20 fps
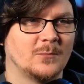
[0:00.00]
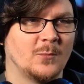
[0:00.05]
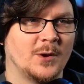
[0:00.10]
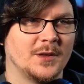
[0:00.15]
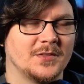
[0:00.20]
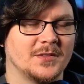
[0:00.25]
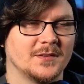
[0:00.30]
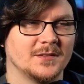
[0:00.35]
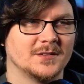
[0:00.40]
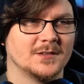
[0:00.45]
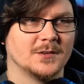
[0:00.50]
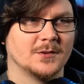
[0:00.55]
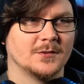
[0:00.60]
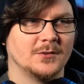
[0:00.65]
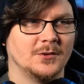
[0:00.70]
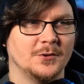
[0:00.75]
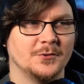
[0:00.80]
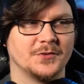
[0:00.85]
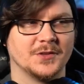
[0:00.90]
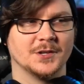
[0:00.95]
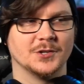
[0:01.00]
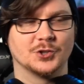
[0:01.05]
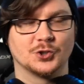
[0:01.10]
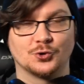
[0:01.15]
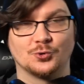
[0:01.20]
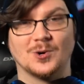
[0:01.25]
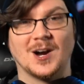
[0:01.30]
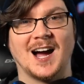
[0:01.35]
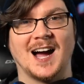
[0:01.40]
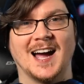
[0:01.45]
with Luthen
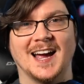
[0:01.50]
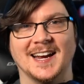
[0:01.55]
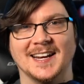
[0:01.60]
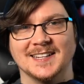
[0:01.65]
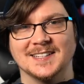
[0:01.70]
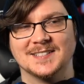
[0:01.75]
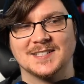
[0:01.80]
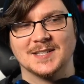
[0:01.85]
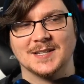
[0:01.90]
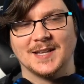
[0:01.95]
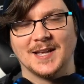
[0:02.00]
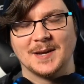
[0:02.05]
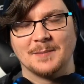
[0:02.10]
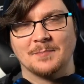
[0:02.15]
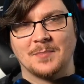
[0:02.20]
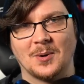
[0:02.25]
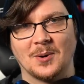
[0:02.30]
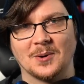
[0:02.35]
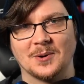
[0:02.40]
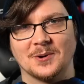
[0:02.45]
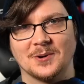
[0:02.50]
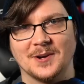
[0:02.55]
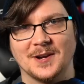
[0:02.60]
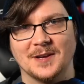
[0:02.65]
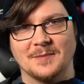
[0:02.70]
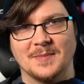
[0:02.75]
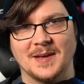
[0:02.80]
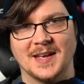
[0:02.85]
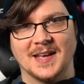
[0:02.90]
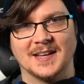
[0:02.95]
trying to like barter
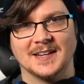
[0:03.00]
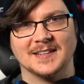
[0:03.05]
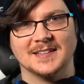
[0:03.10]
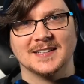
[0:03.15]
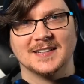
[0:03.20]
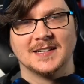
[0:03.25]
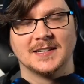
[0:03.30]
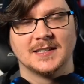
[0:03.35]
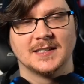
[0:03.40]
him in